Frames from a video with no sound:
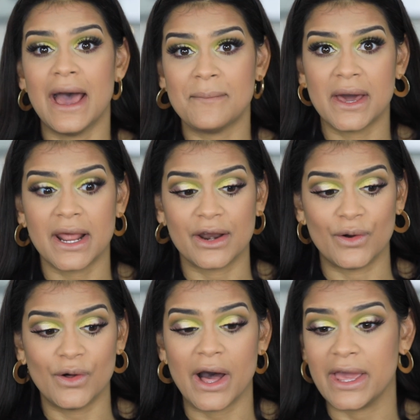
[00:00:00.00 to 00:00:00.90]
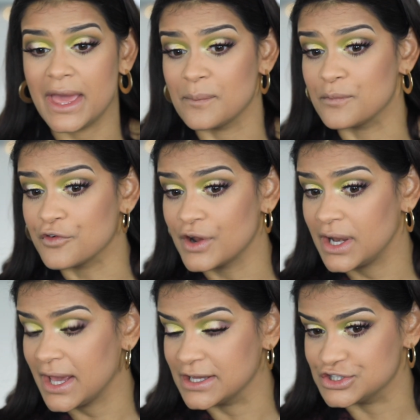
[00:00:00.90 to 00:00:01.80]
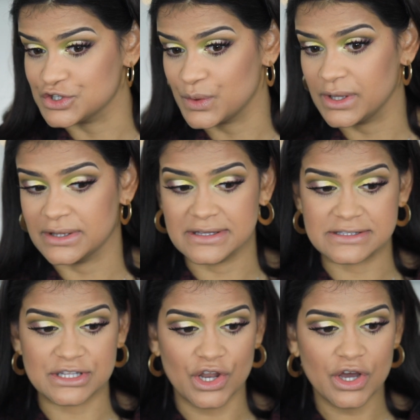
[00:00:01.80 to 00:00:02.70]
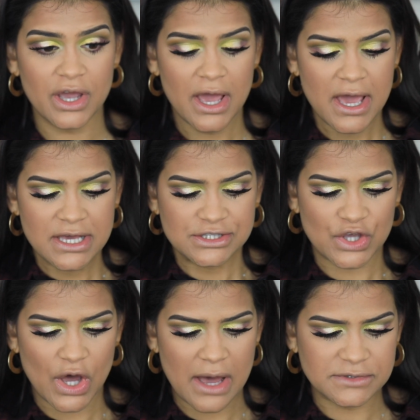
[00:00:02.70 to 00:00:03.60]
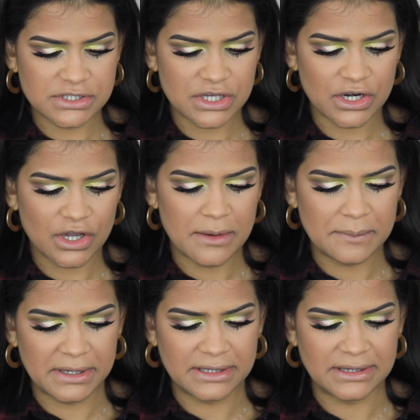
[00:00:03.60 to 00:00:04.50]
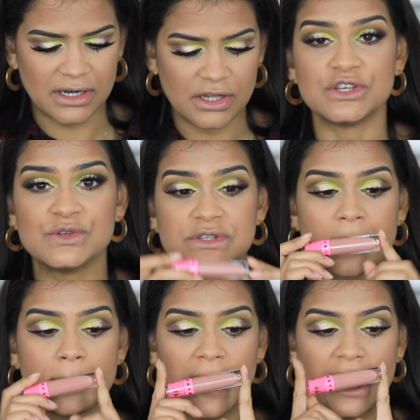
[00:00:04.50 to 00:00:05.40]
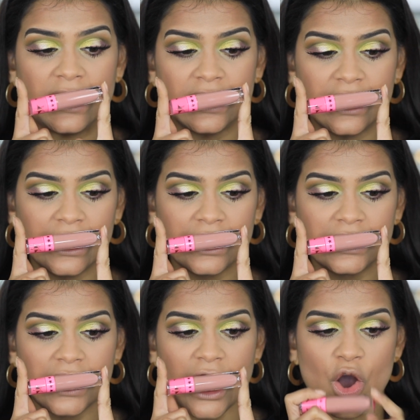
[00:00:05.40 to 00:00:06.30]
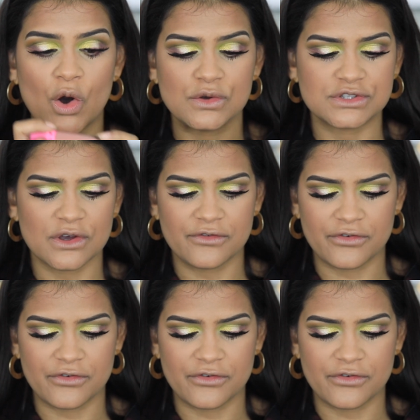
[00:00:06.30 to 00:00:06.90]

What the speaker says: Not mad at all. I am really enjoying this look. So I'm just going to complete the look using Mannequin, also